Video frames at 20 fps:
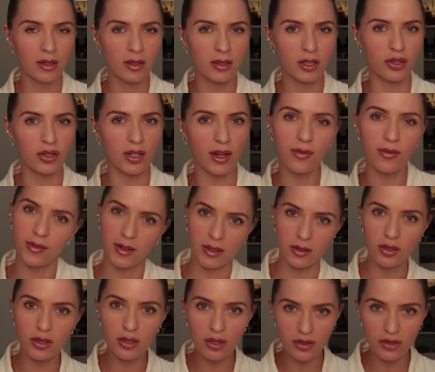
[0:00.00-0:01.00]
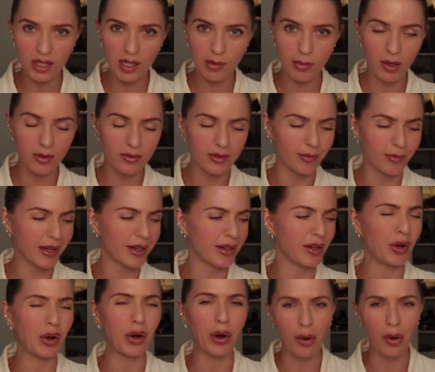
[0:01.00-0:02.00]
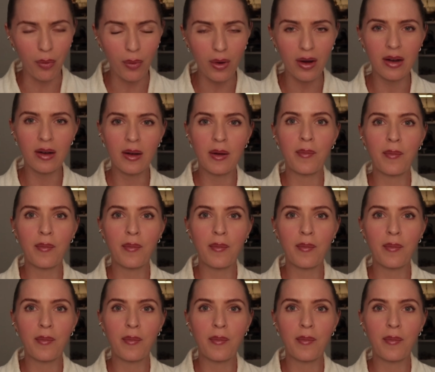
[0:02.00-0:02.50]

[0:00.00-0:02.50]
Did you get filler in your cheekbones? I'm like, no.